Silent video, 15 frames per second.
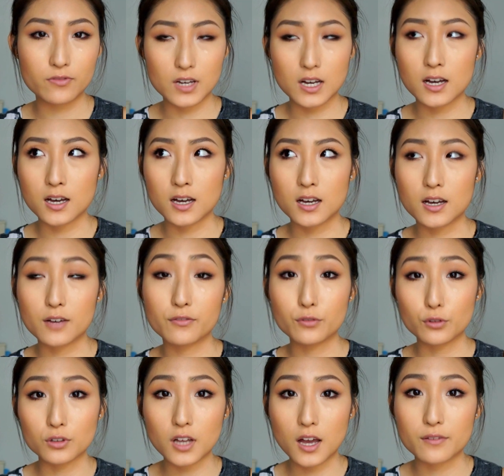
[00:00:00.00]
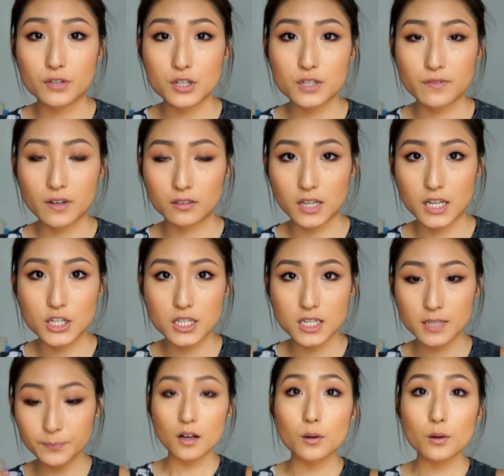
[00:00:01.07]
a full coverage foundation.